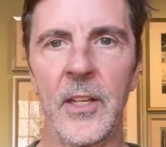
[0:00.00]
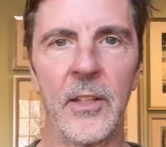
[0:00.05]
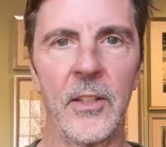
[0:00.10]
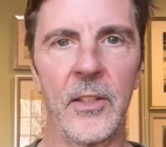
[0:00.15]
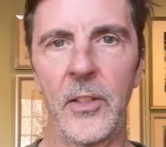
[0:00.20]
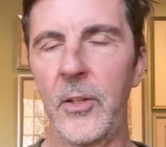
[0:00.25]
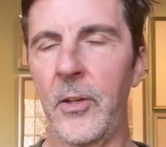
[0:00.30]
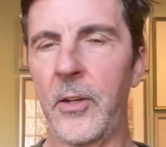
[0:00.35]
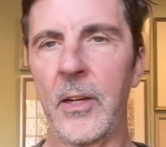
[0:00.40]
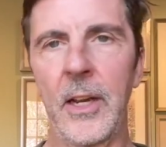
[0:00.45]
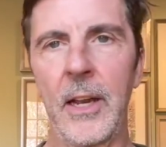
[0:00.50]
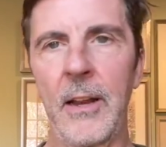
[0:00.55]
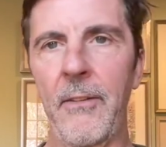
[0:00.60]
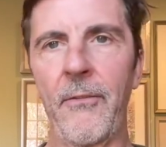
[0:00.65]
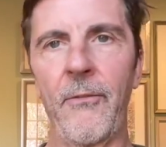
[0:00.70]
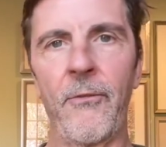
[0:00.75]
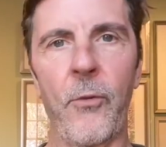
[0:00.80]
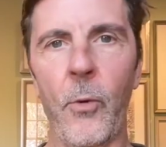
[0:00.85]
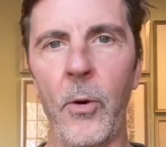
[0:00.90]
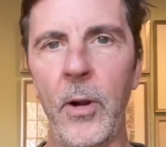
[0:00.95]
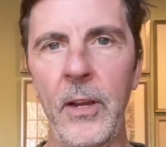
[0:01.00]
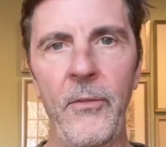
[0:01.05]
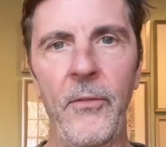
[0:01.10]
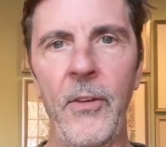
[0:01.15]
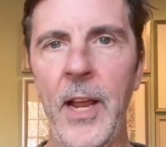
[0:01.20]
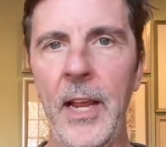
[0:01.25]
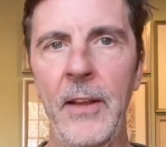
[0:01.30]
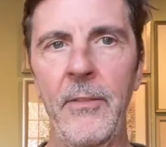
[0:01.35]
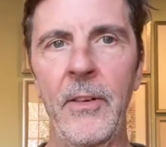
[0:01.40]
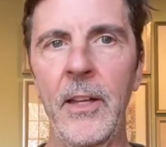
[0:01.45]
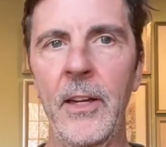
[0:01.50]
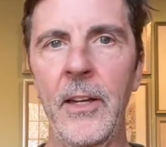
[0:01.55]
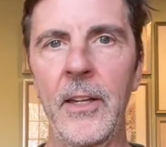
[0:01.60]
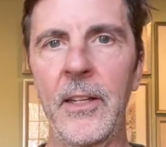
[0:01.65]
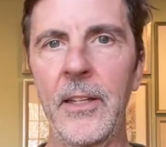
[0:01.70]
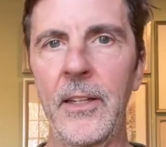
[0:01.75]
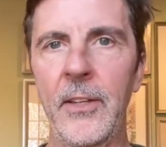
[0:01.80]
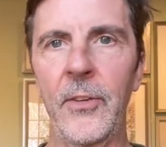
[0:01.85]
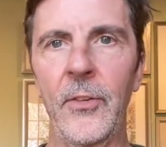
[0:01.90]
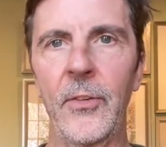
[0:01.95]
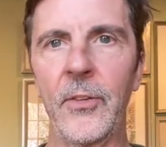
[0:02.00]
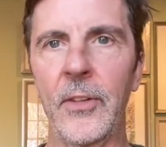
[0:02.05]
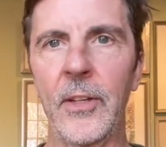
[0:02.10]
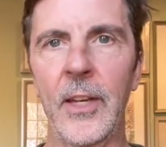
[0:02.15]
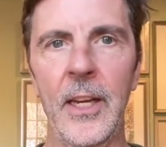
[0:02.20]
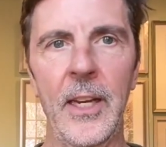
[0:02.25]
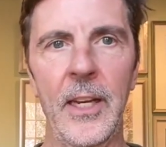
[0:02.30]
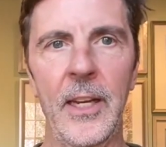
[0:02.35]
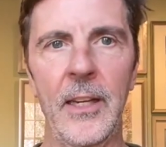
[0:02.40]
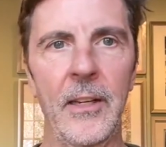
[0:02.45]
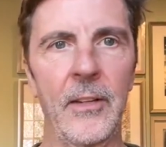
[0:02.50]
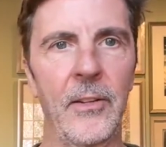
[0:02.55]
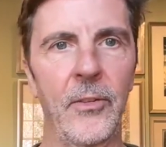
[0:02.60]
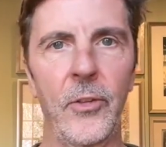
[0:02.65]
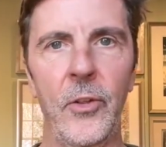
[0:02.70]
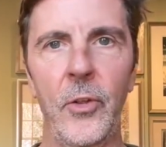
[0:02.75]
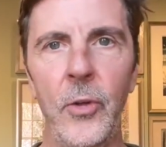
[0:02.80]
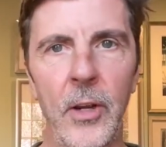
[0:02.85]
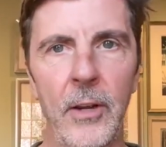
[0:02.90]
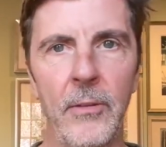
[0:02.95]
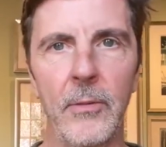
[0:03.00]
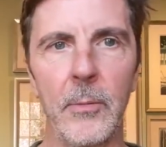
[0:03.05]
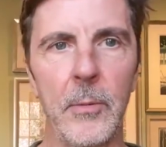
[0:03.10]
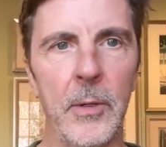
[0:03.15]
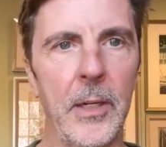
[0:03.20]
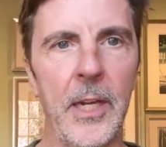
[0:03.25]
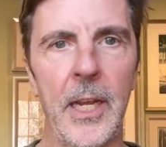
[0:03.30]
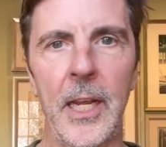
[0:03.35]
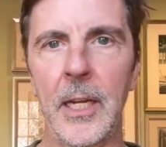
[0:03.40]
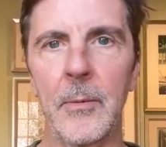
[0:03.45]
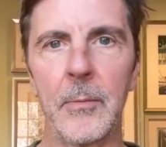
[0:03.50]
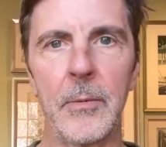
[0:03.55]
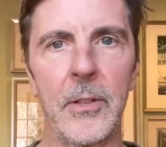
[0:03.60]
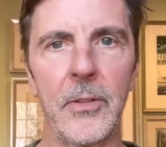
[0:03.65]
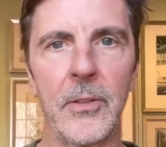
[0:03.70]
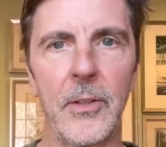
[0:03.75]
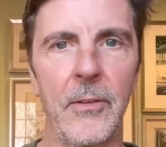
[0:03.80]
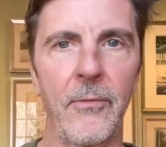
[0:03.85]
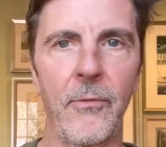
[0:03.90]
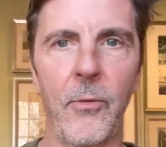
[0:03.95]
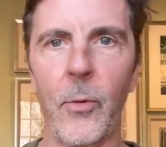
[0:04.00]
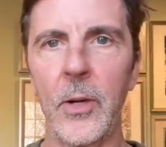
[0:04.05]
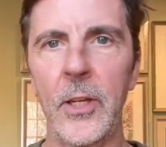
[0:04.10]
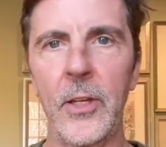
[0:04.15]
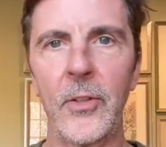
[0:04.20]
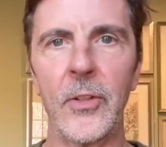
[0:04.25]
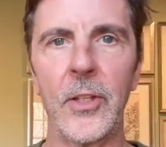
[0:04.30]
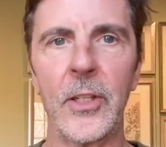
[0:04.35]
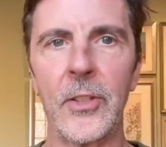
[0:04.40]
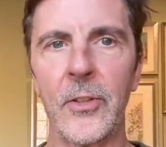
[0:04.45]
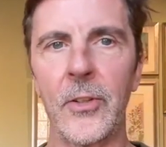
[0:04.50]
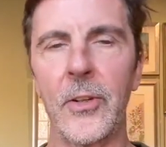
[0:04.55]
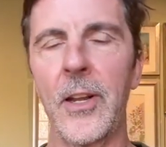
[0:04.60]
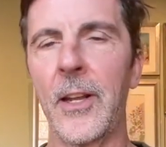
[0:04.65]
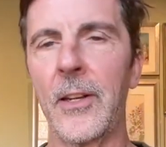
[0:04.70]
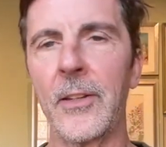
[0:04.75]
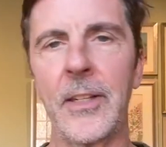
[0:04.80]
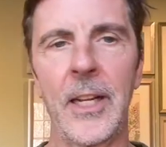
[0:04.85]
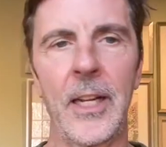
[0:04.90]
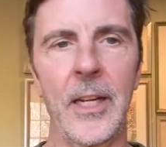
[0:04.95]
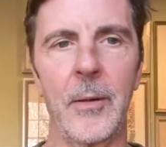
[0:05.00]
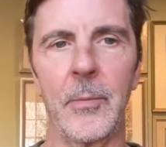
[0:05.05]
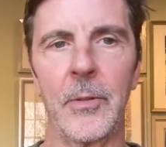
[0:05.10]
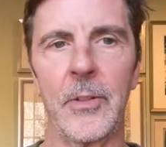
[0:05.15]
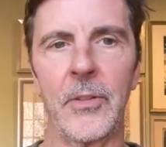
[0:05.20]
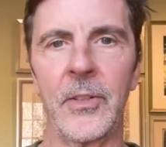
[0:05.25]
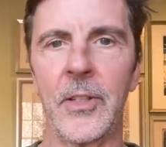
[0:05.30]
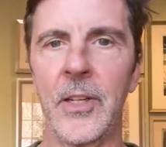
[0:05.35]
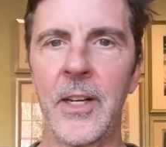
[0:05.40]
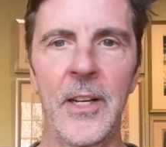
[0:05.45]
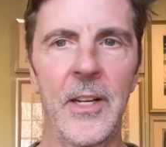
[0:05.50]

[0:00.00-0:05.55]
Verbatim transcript: You could have 45 entities, and two of them are cannabis, and 46 are non cannabis.